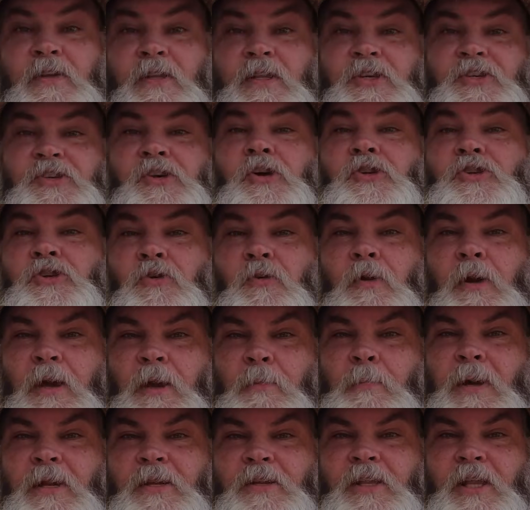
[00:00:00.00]
this, I do
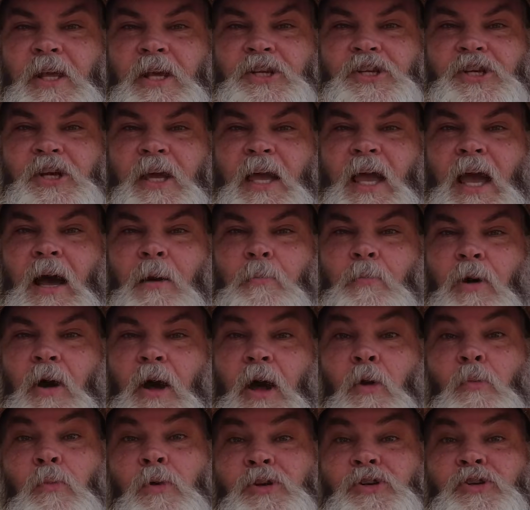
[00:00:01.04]
recommend it. Check out my
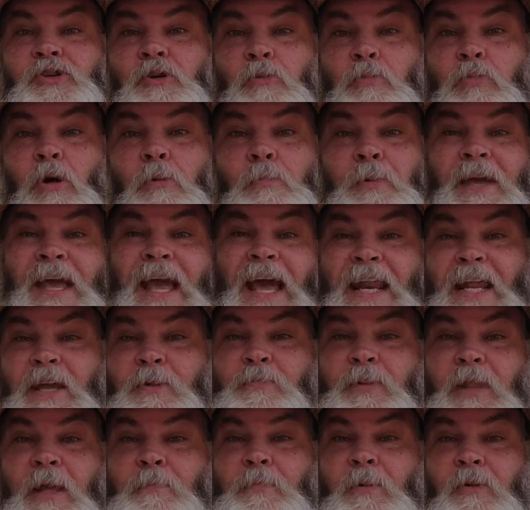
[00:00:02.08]
original propagating
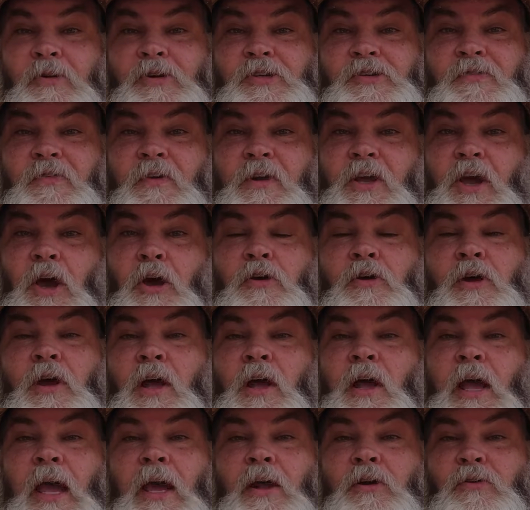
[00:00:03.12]
blackberries video
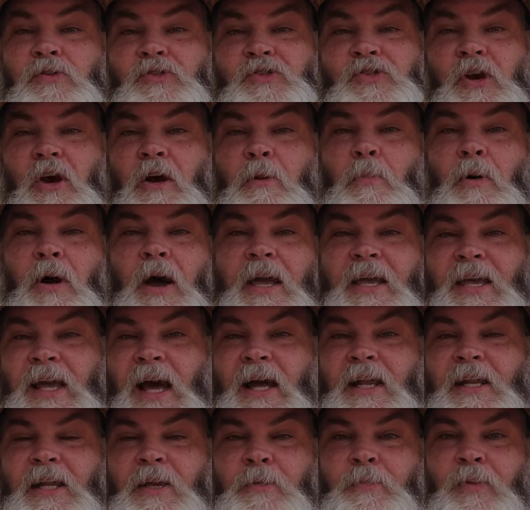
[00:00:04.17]
and also my
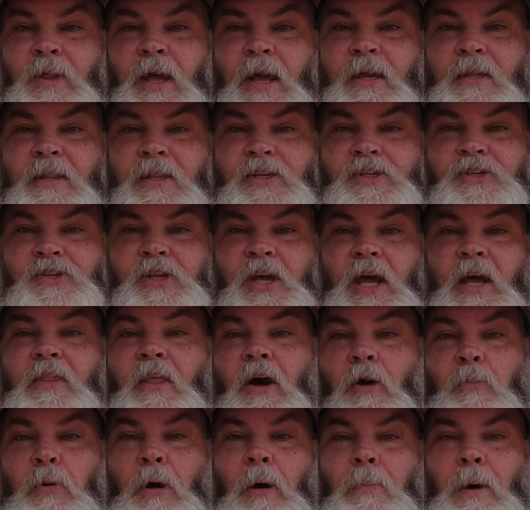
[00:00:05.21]
gardening playlist, and
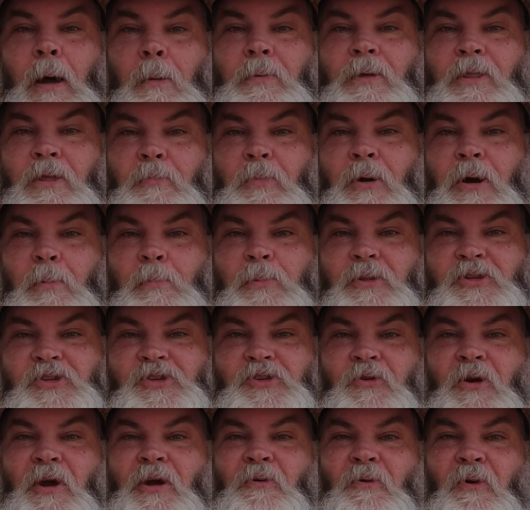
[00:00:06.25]
they'll pop up at the bottom of the
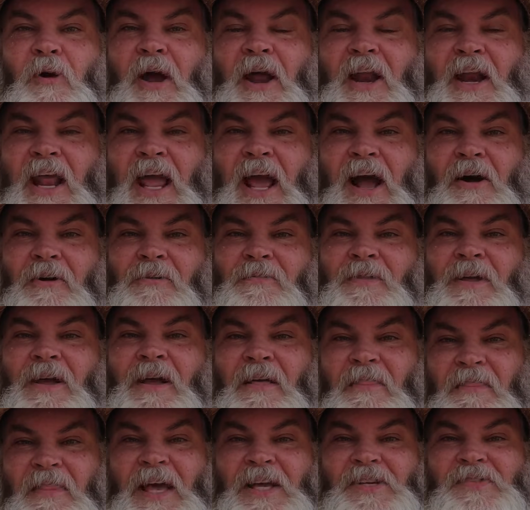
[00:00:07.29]
screen right now.
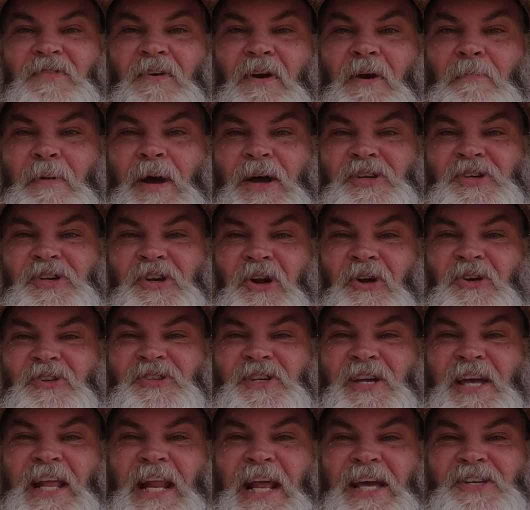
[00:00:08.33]
Thanks very much, and I'll
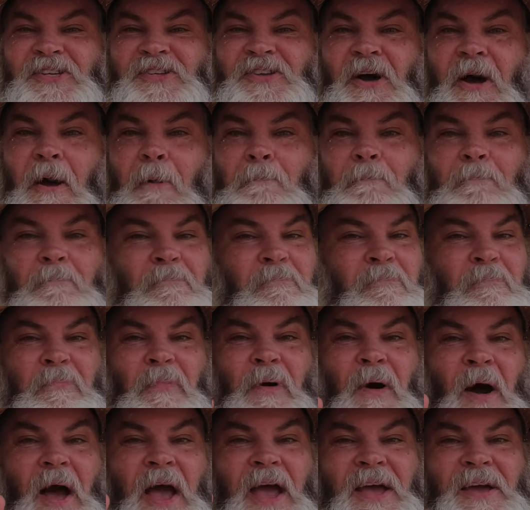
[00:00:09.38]
see you next time.
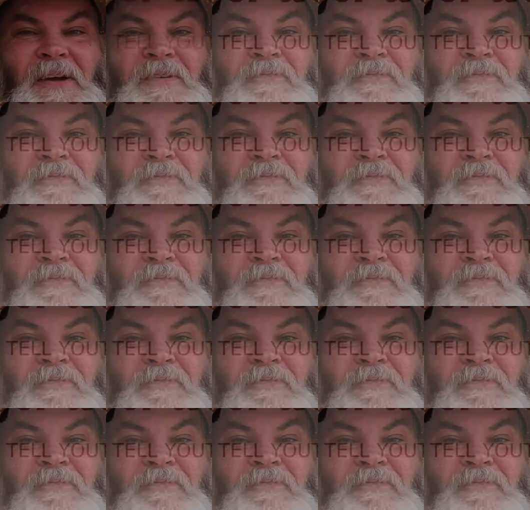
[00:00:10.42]
Bye.